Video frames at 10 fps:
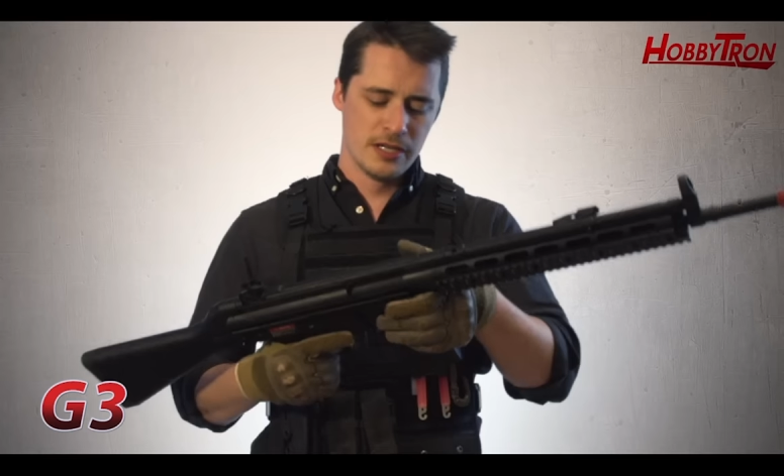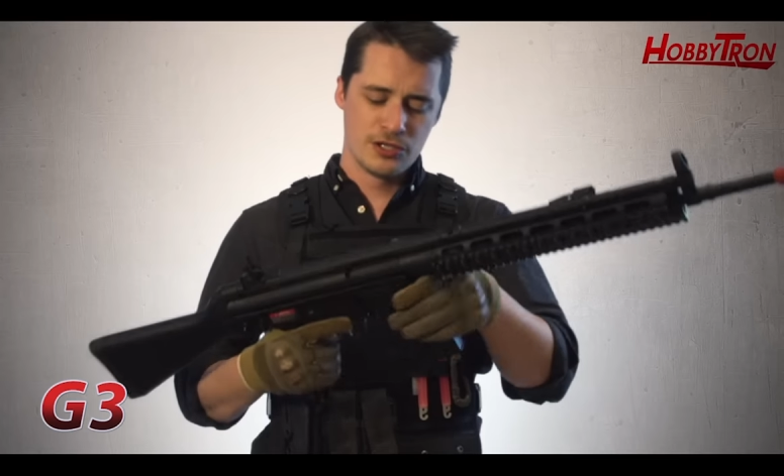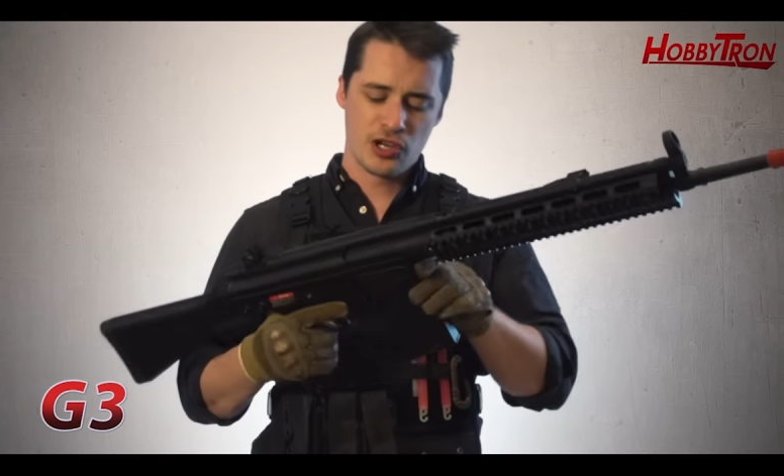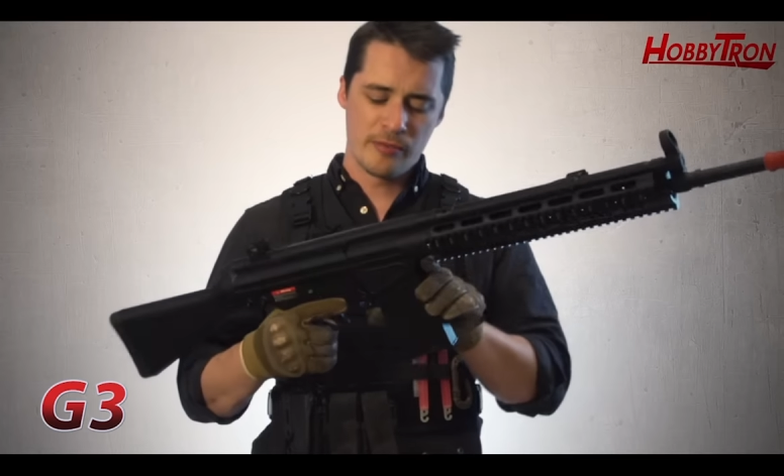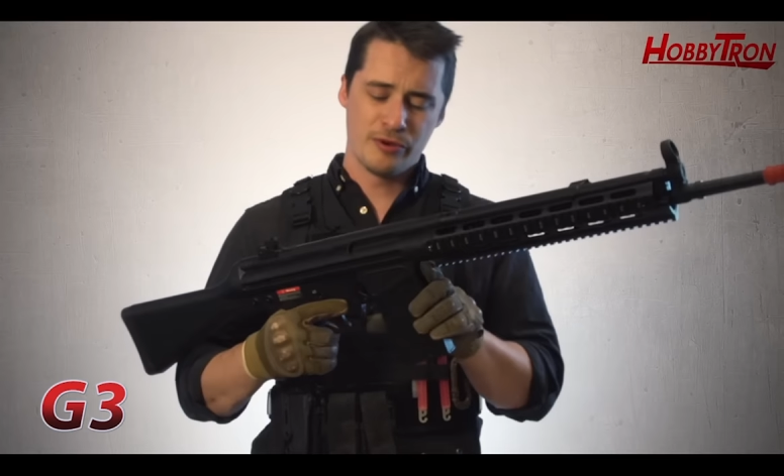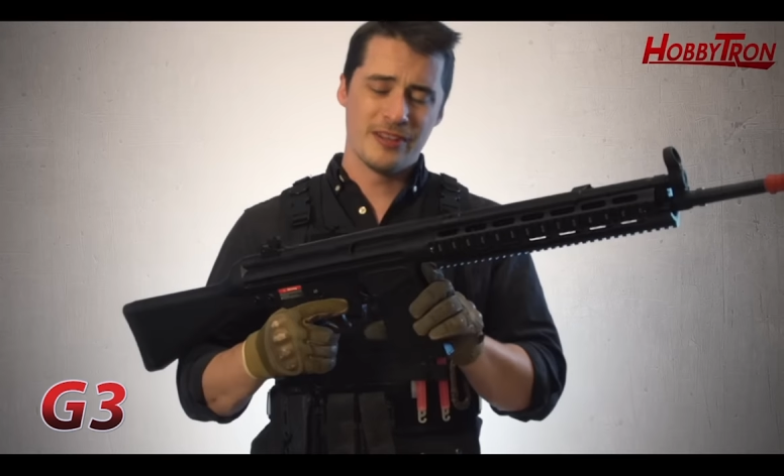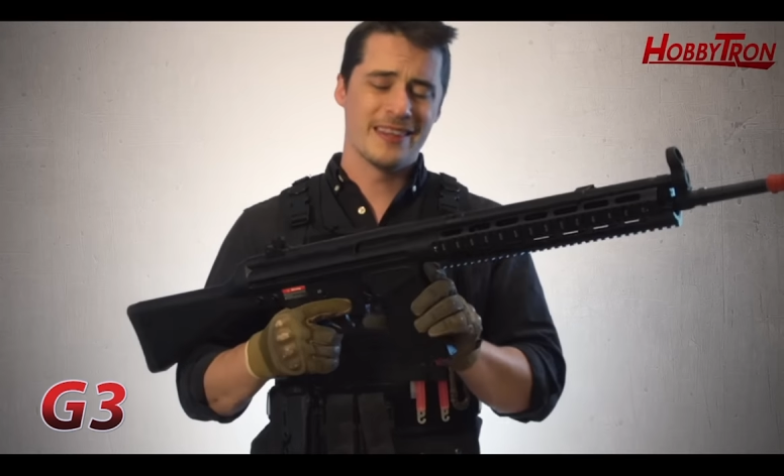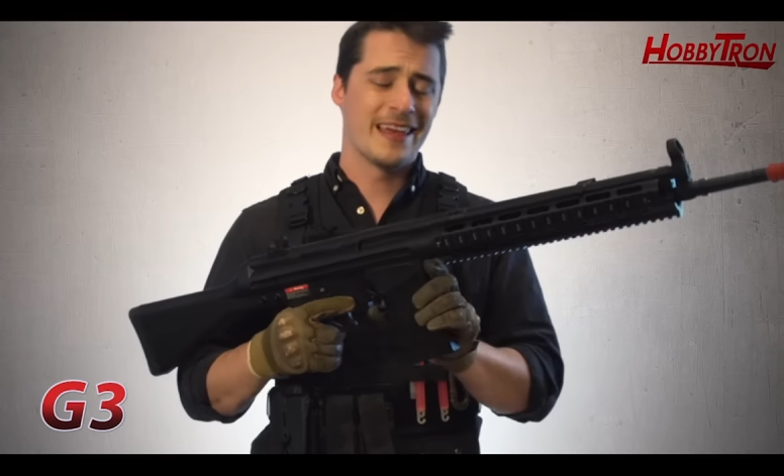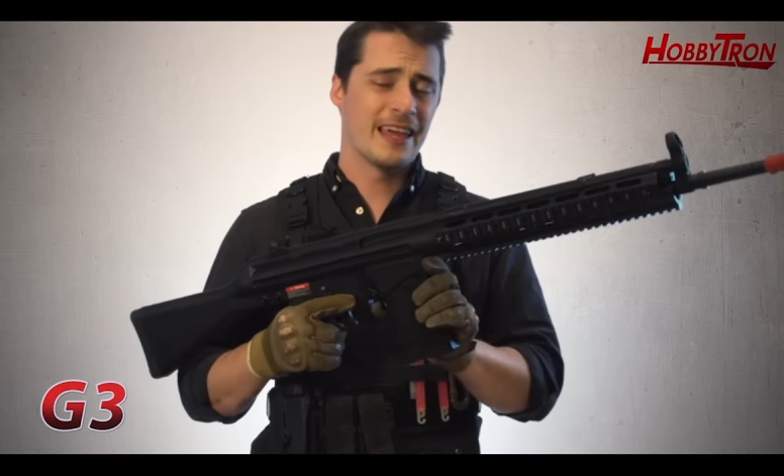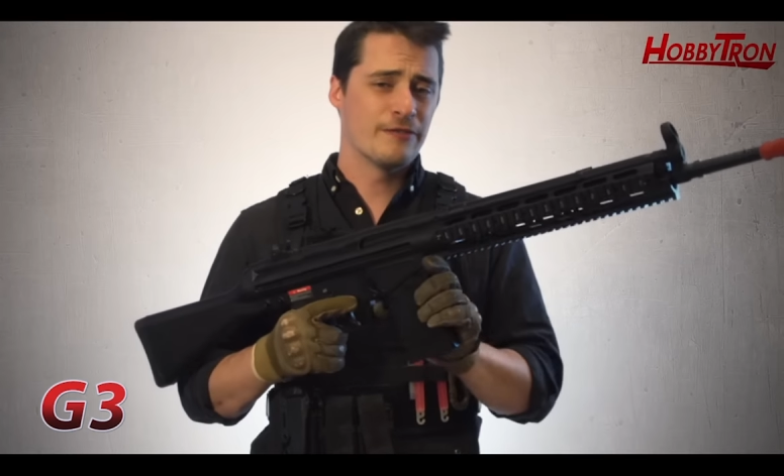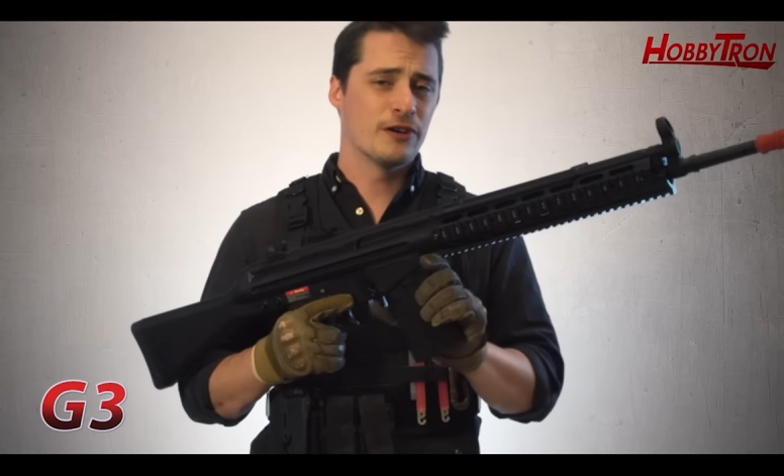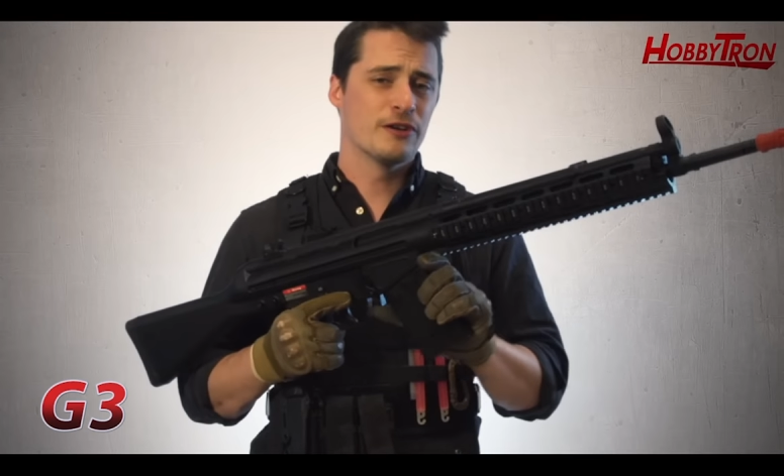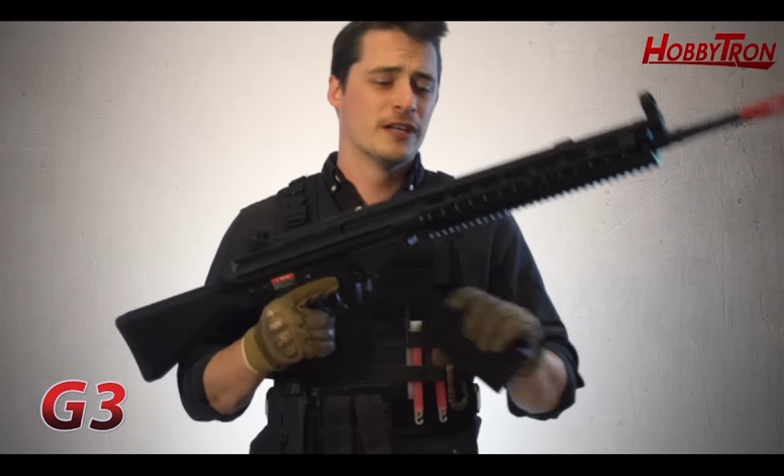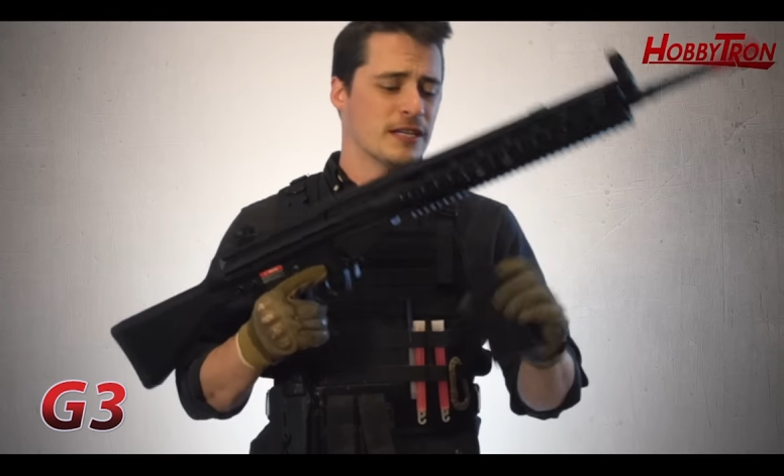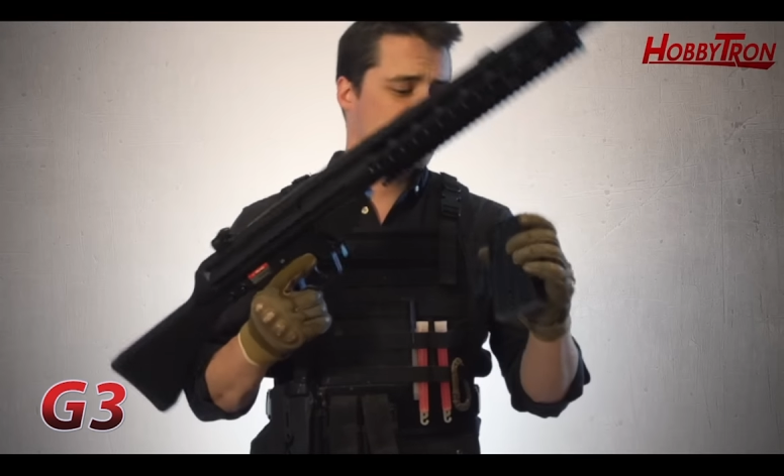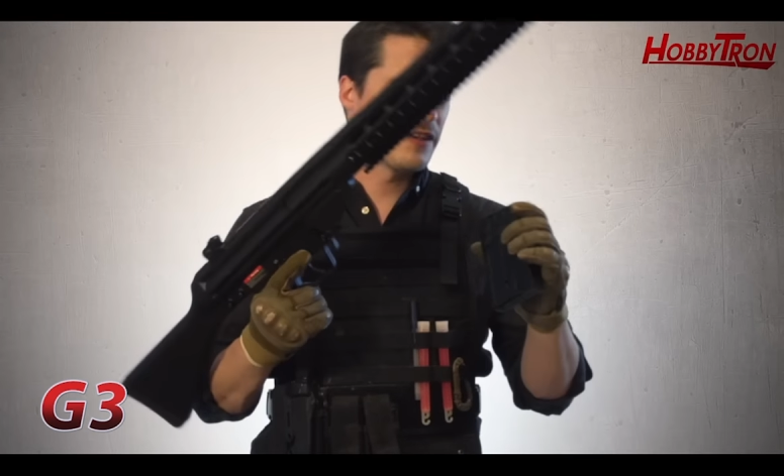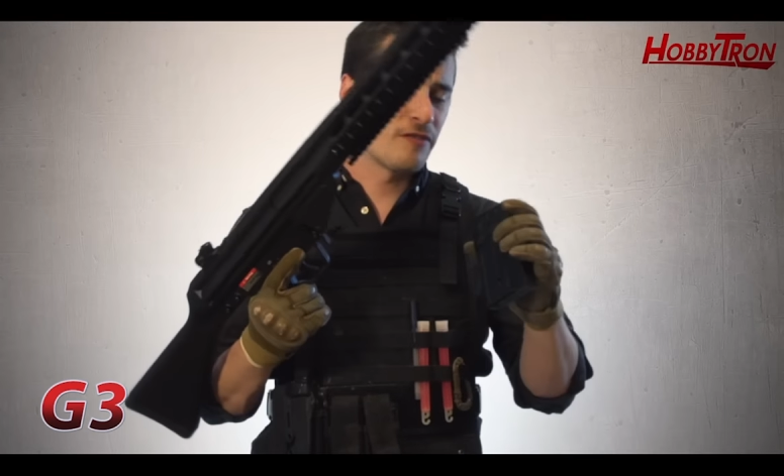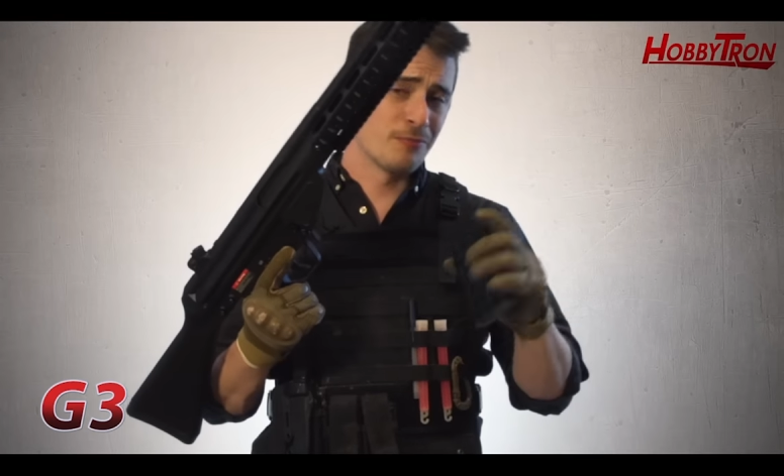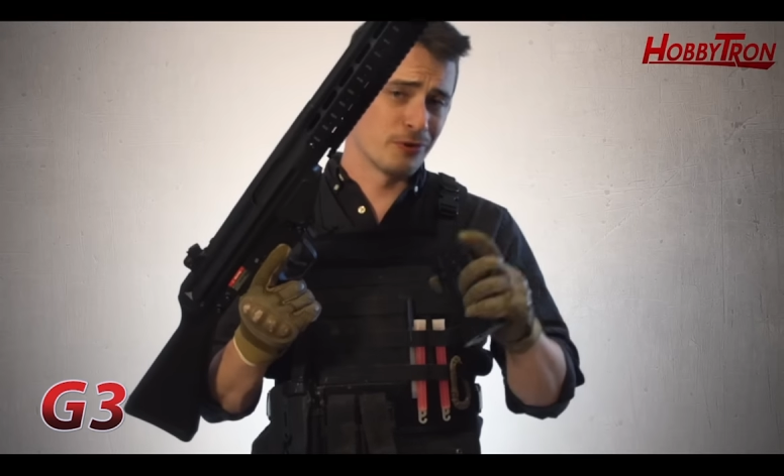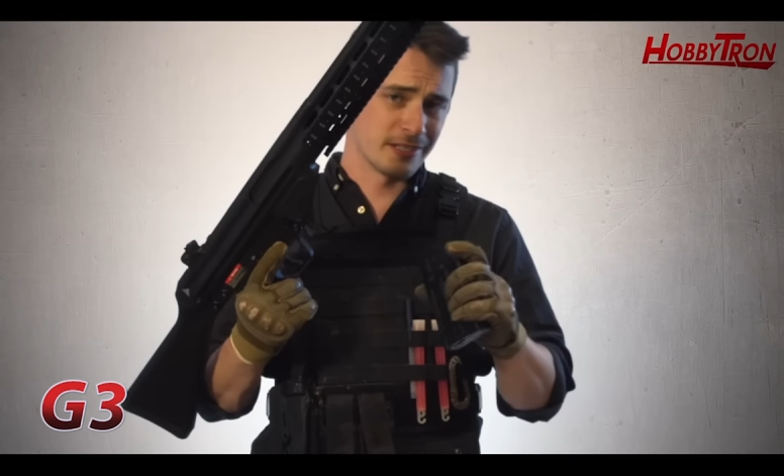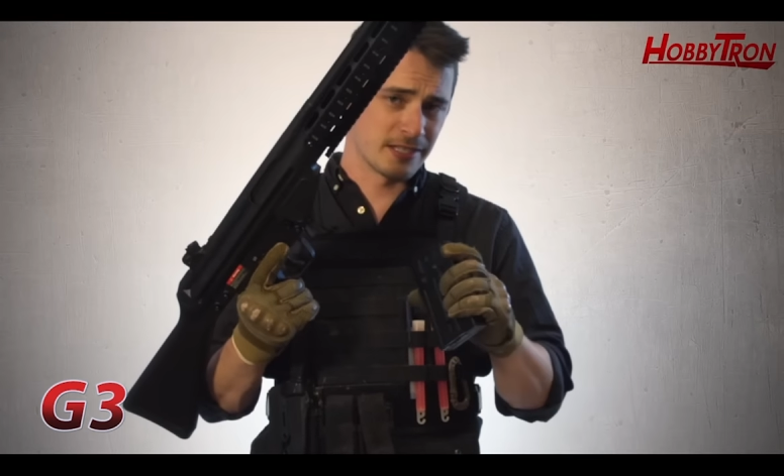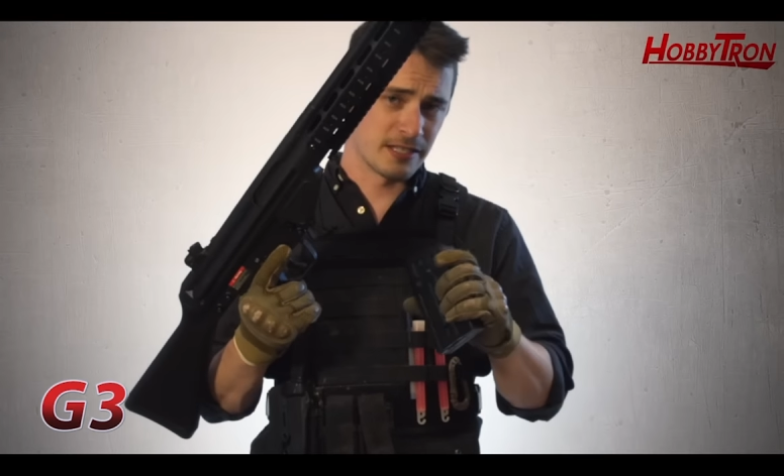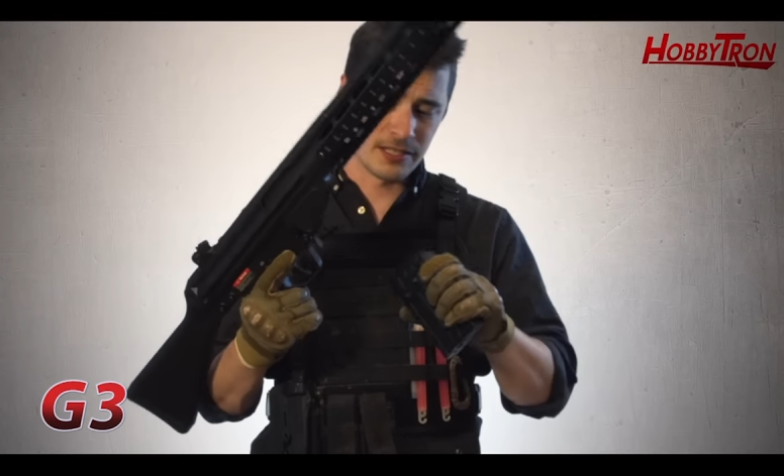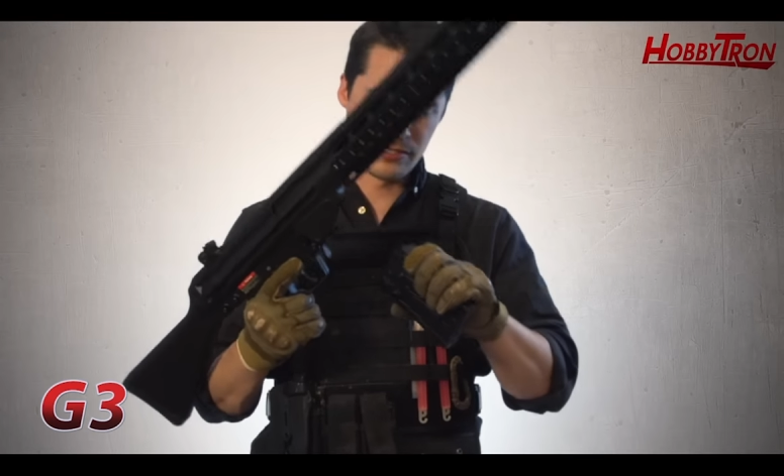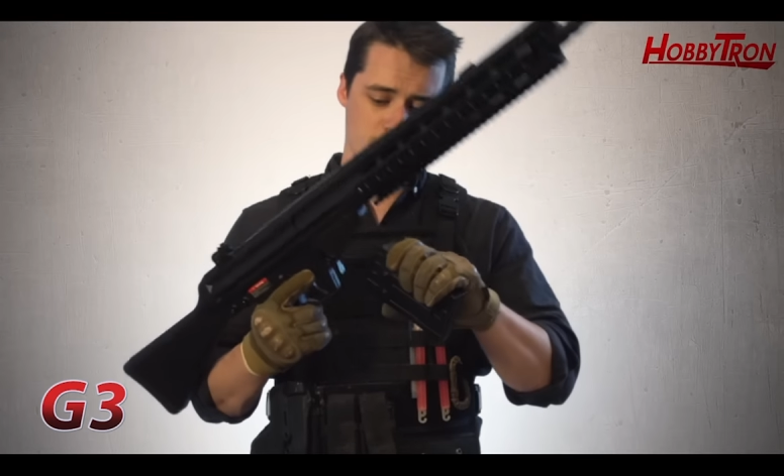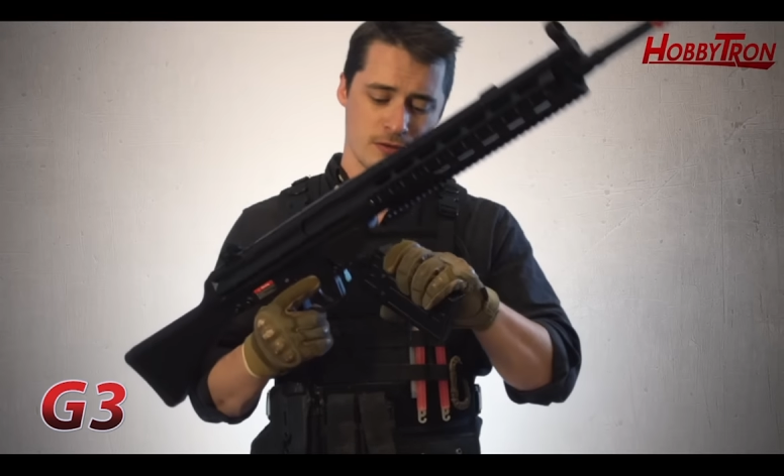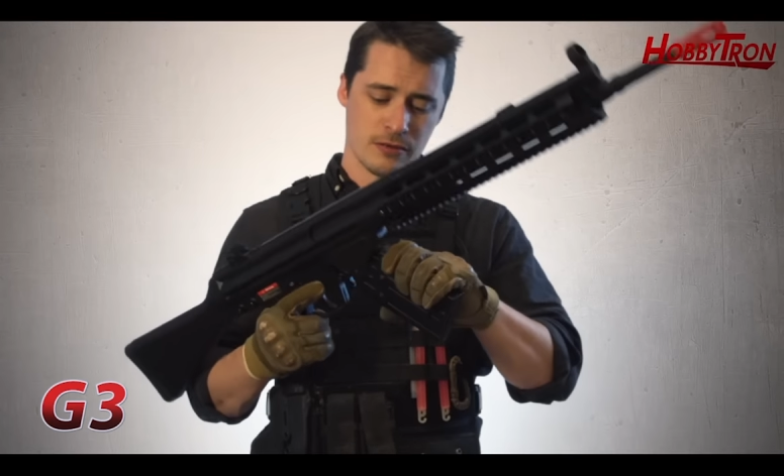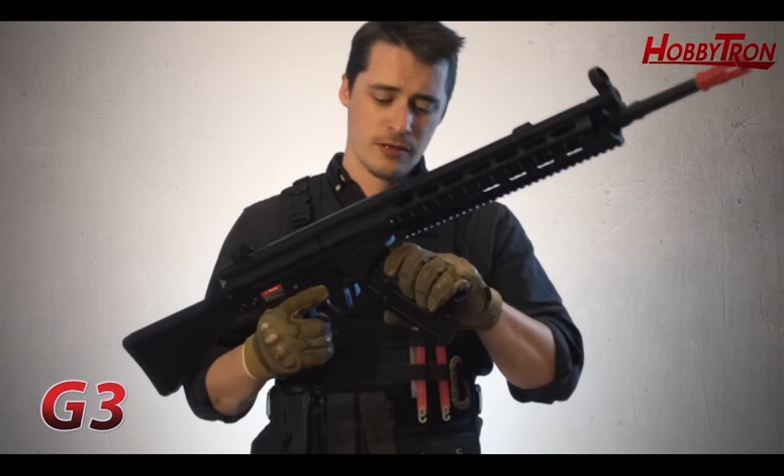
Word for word: chambered in the heavier 7.62